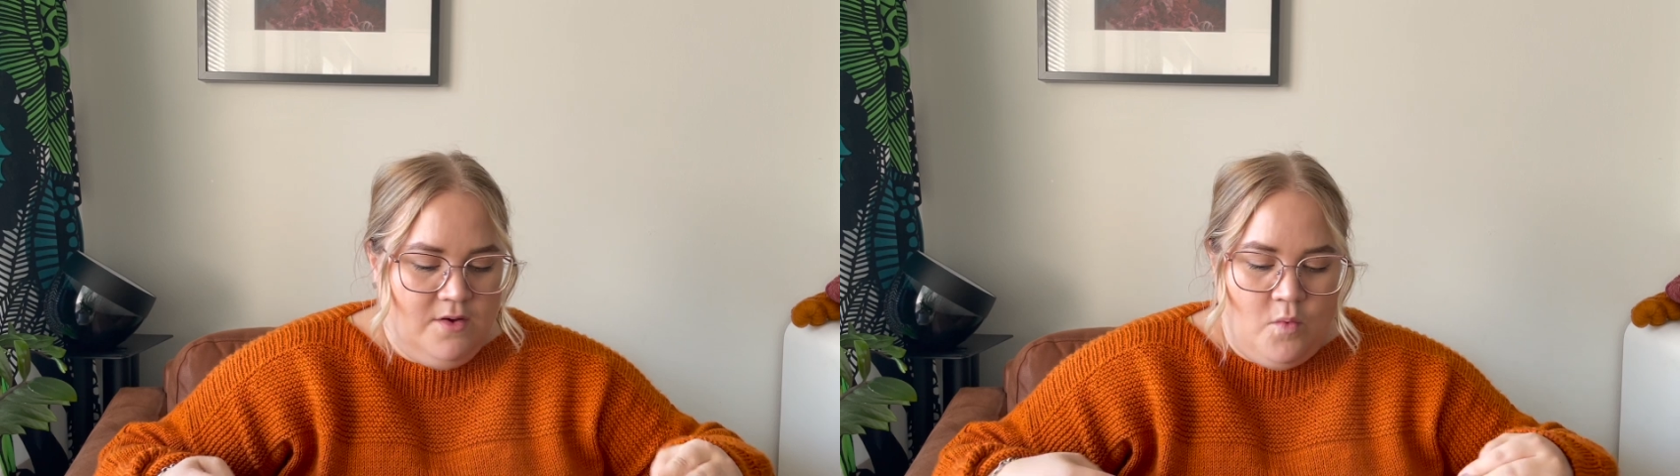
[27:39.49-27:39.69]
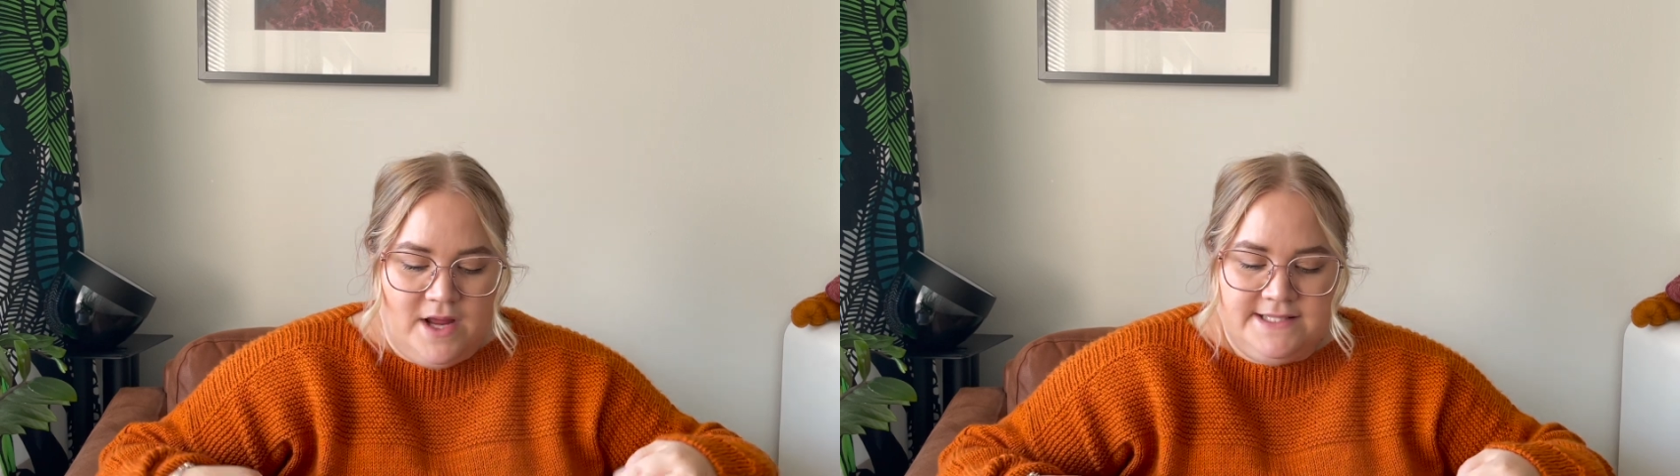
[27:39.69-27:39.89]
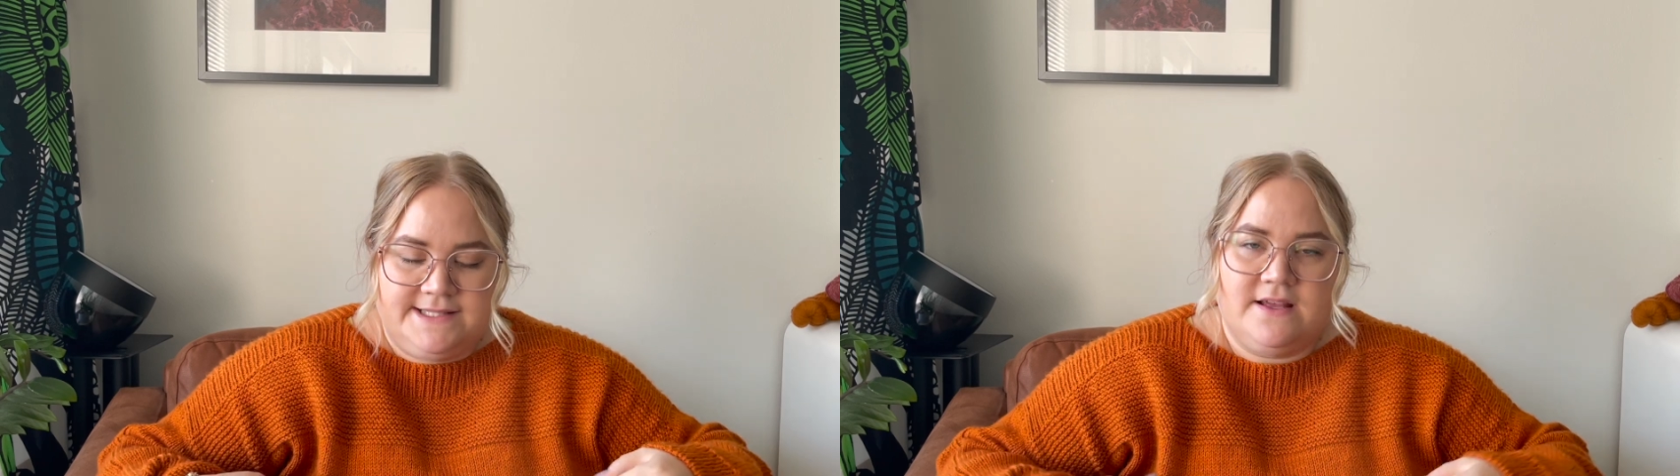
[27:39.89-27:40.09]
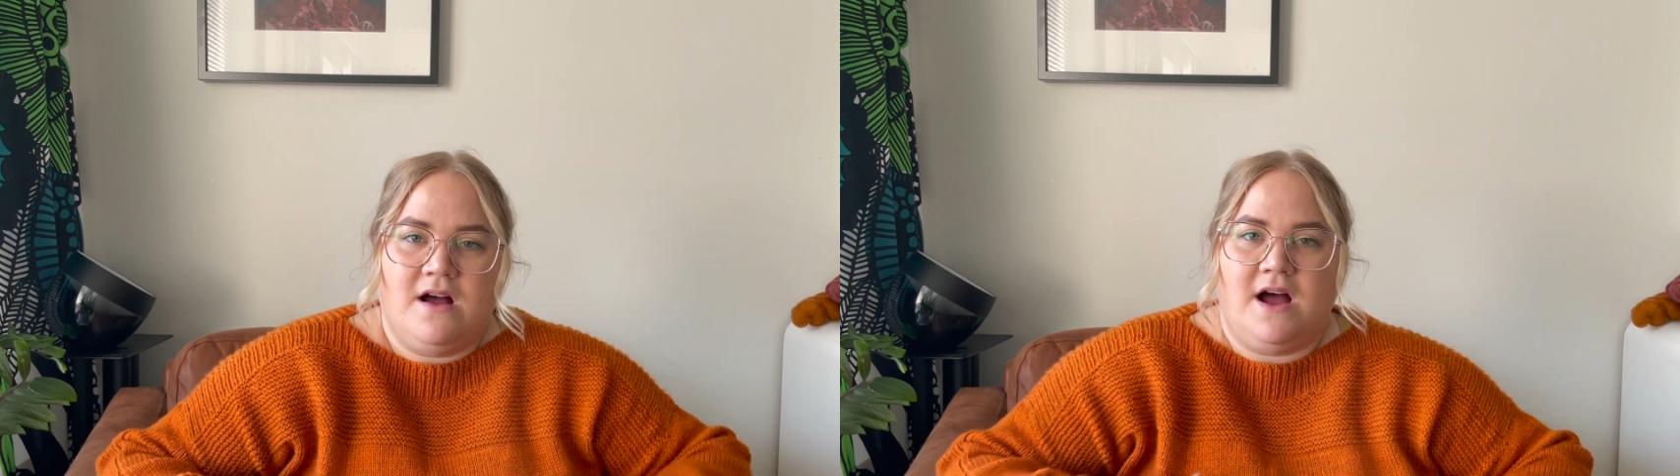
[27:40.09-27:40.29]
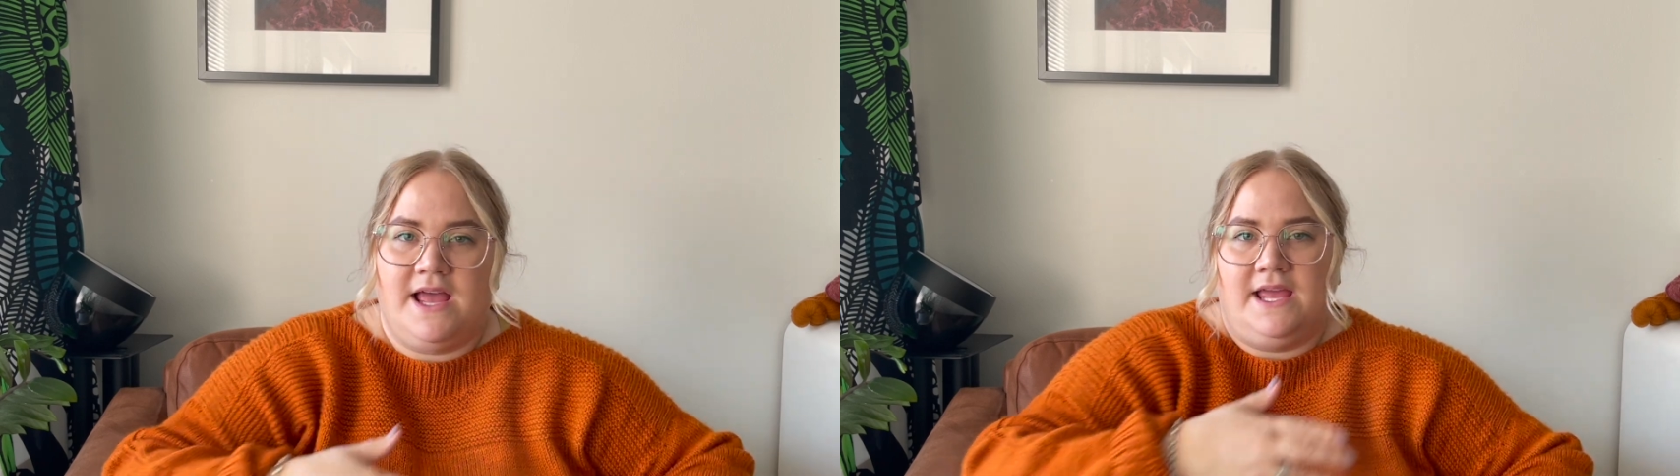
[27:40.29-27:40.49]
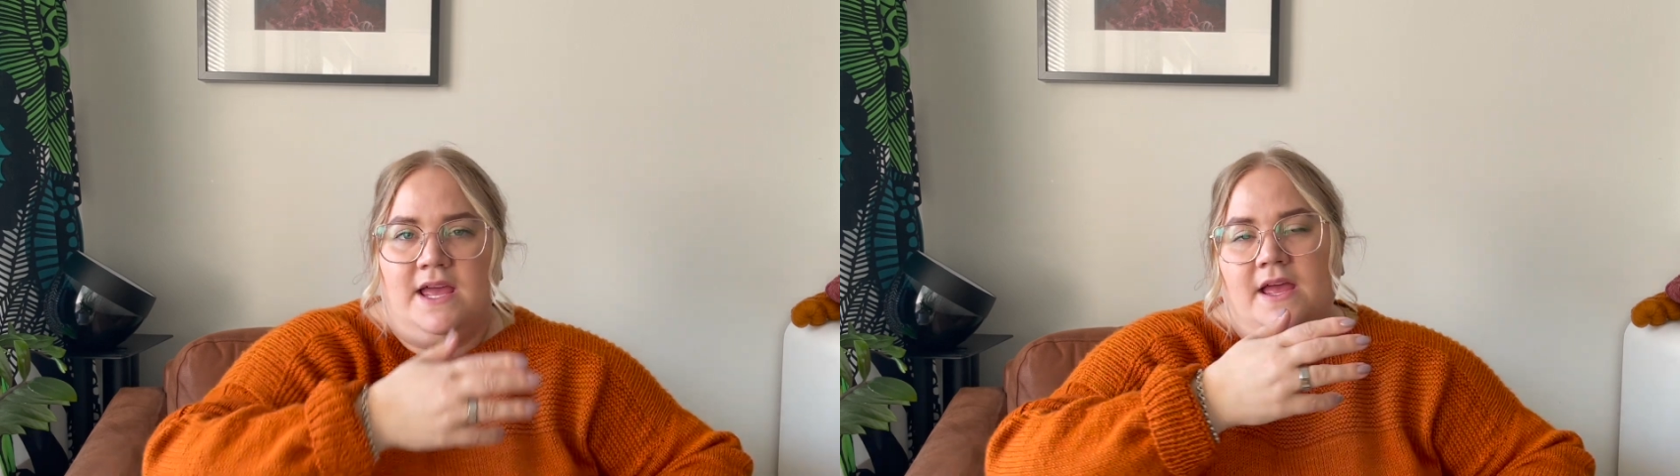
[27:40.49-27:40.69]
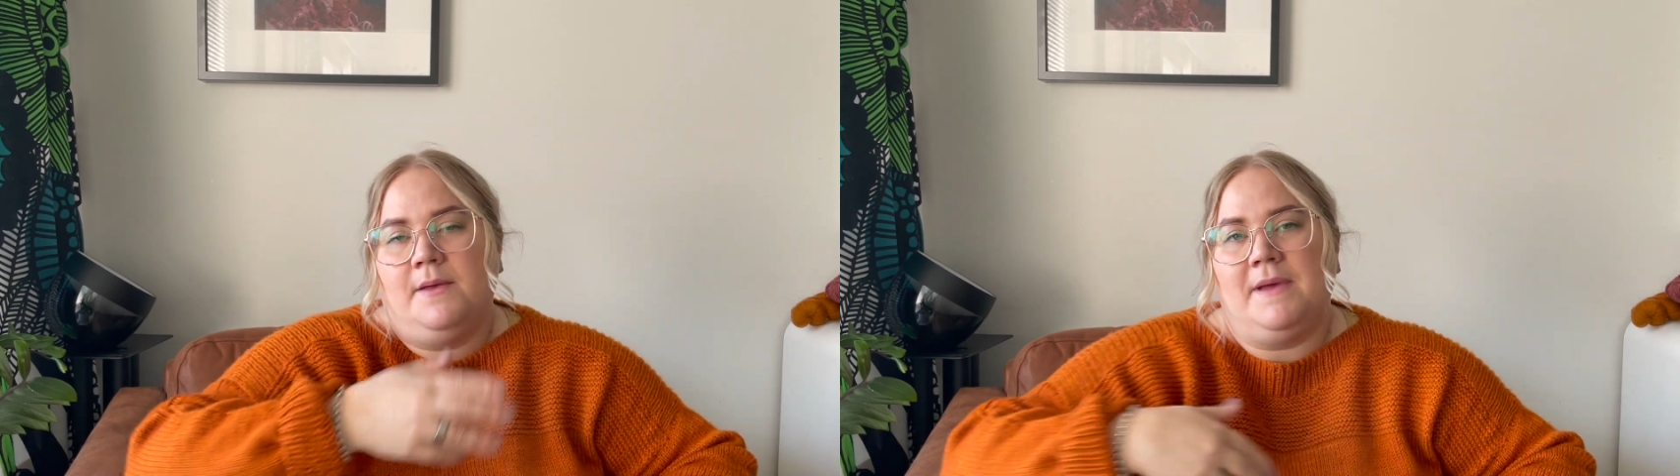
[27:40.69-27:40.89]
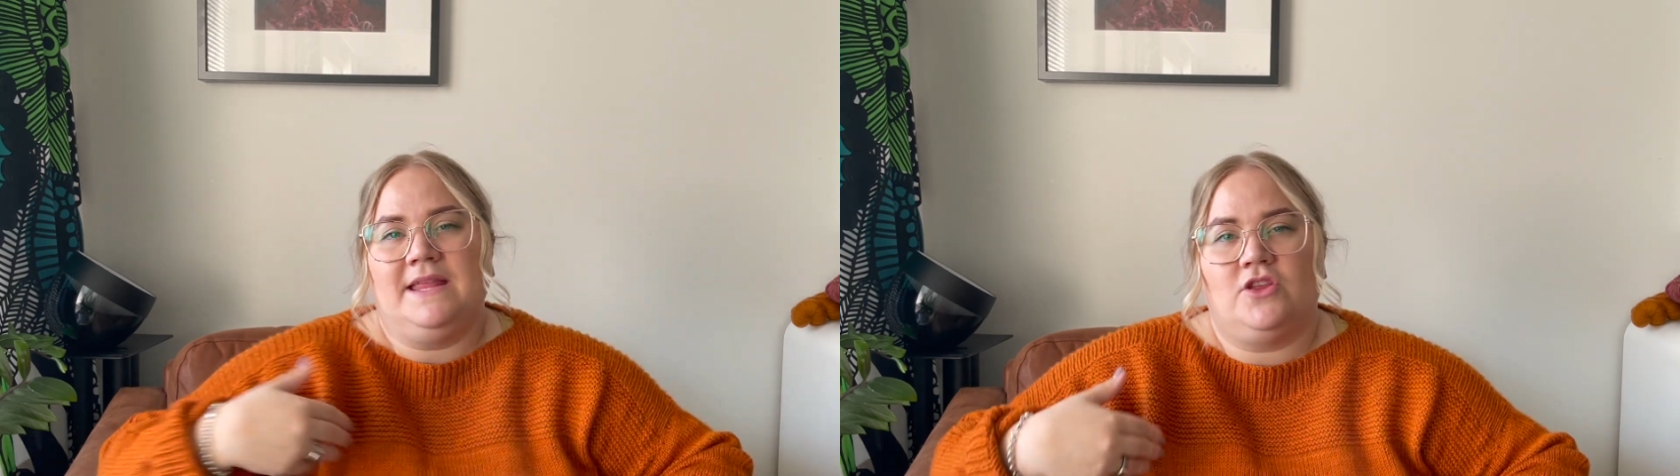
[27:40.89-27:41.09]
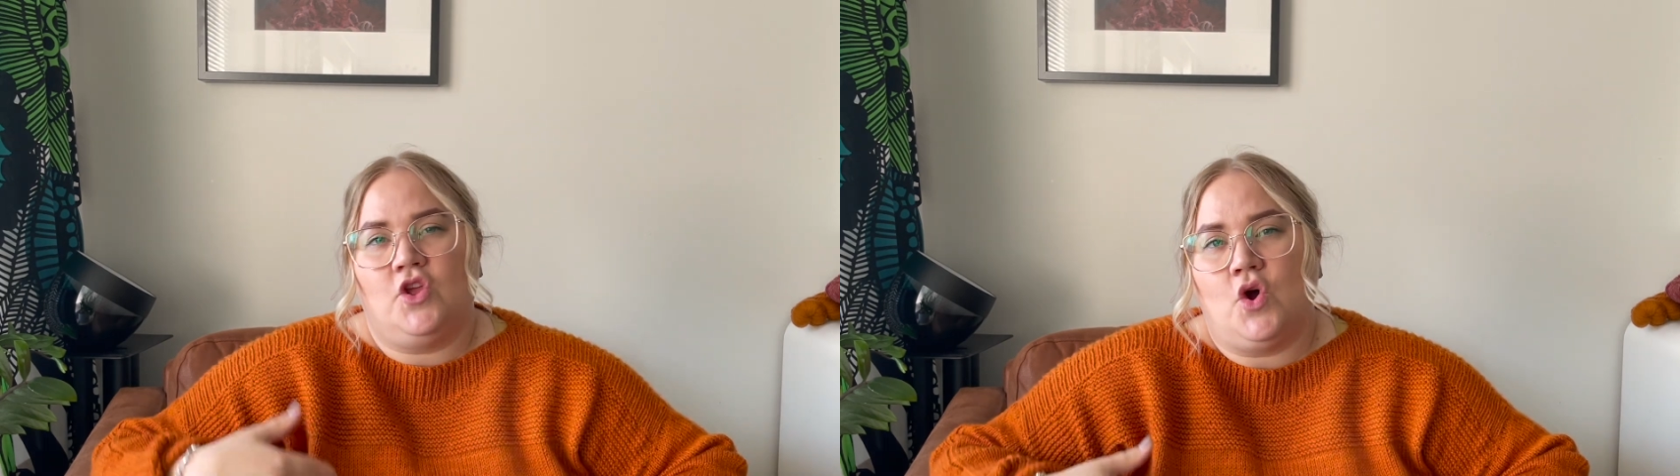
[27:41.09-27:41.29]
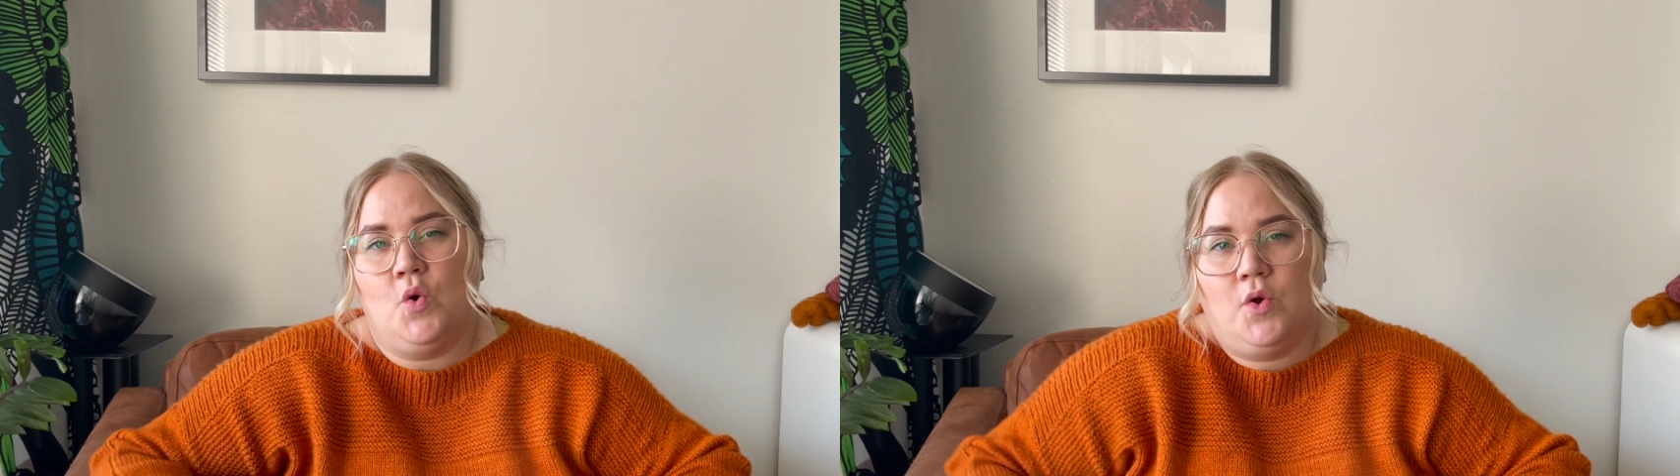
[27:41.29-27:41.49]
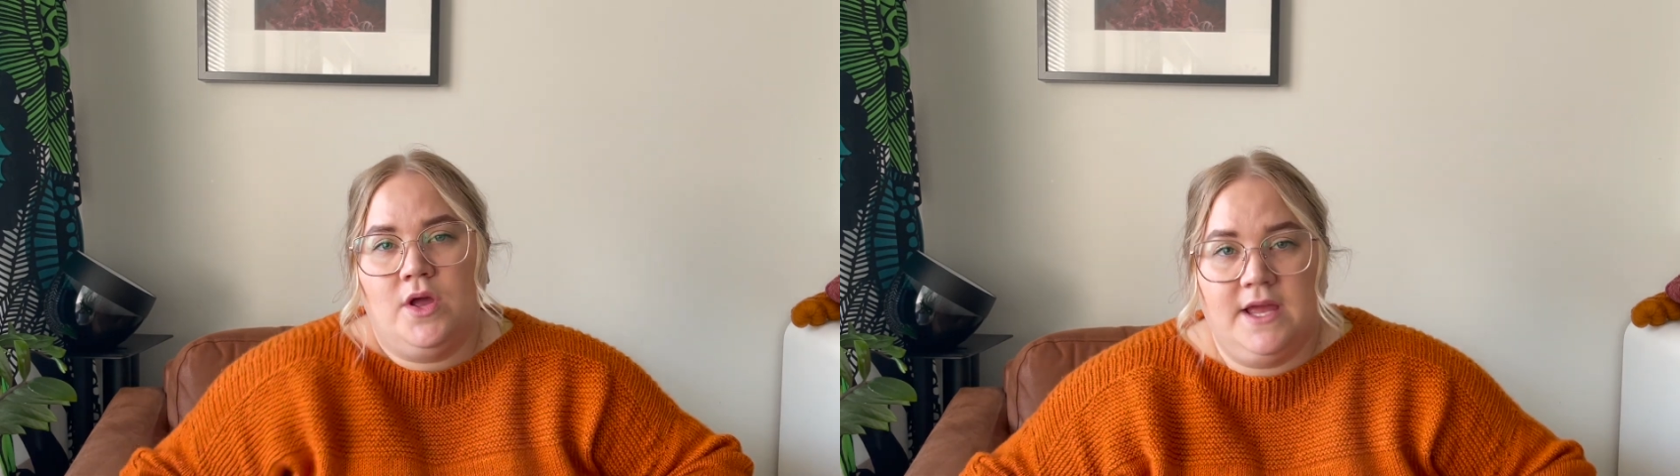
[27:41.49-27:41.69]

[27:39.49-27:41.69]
once I made the yoke,